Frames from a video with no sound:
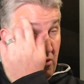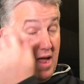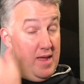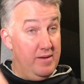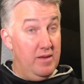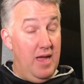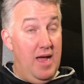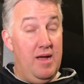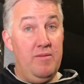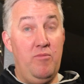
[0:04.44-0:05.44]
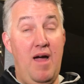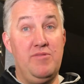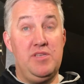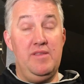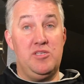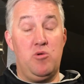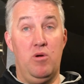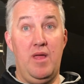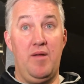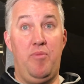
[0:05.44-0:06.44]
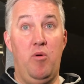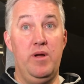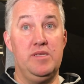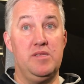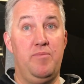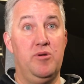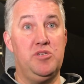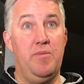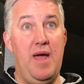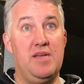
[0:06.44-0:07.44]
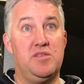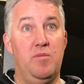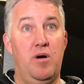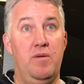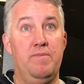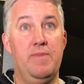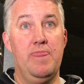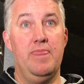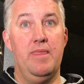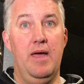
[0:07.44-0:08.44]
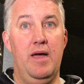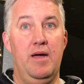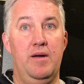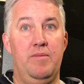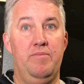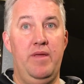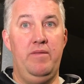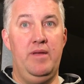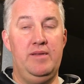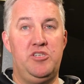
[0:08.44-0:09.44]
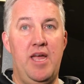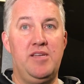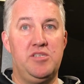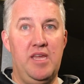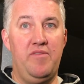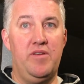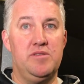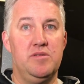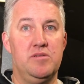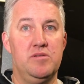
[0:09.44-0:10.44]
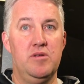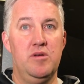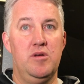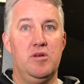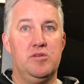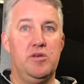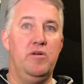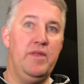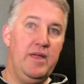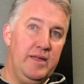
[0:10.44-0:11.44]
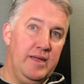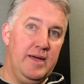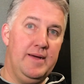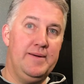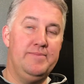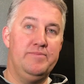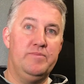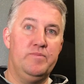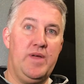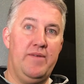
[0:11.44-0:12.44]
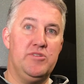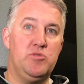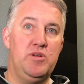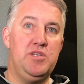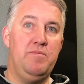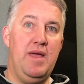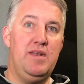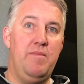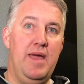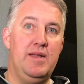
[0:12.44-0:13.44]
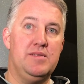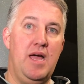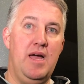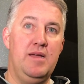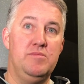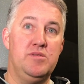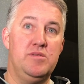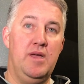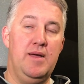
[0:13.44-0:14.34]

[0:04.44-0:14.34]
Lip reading: Right. Well, obviously, they score a lot of points. They push the basketball. They change defenses. So they kind of a switching man-to-man at times.